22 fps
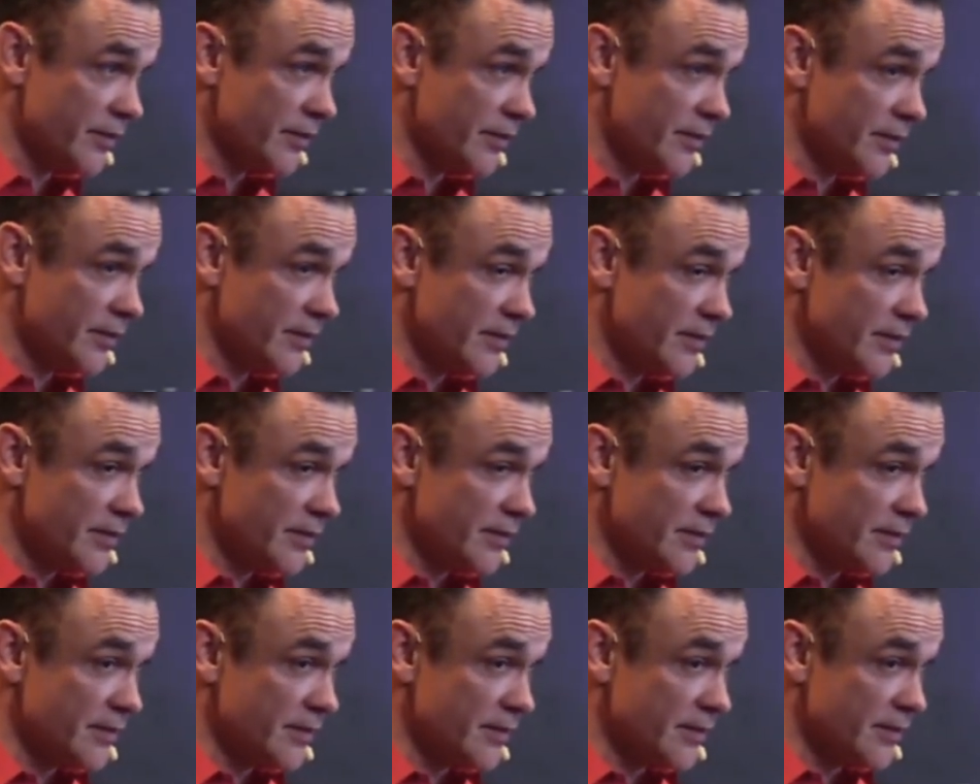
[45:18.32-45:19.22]

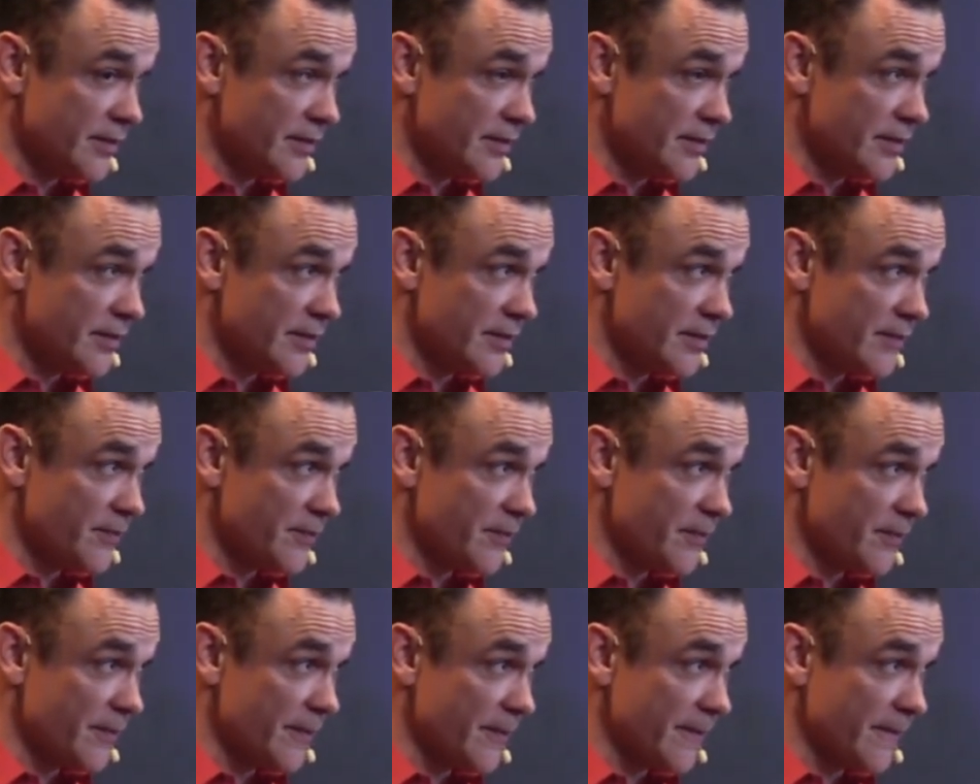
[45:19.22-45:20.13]

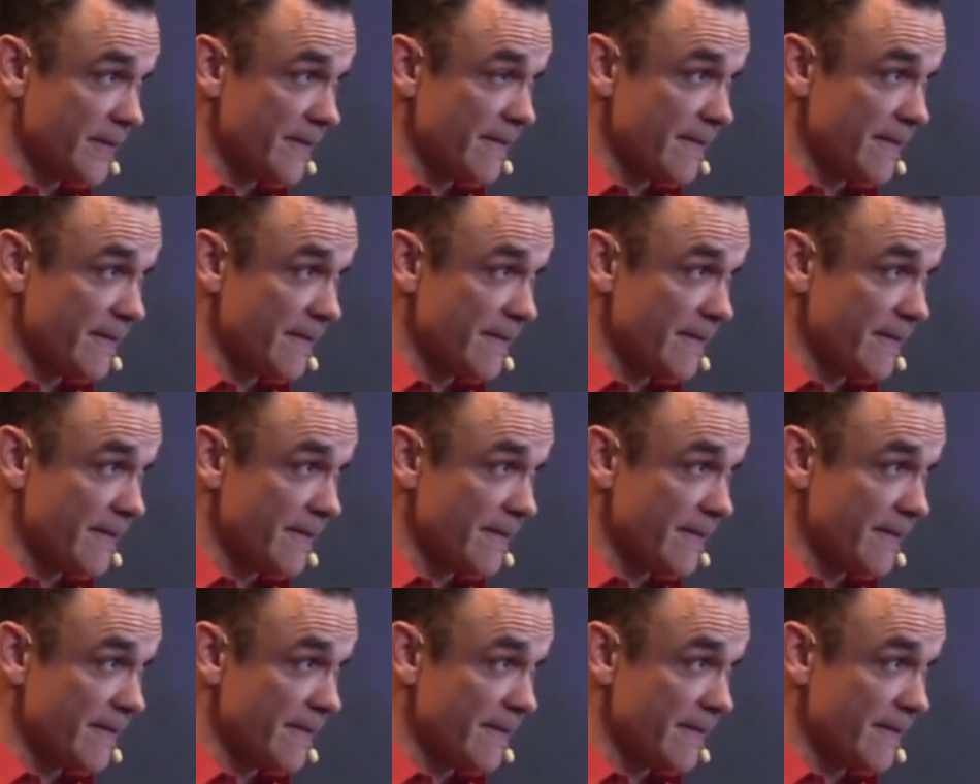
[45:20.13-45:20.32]
Nobody speaks.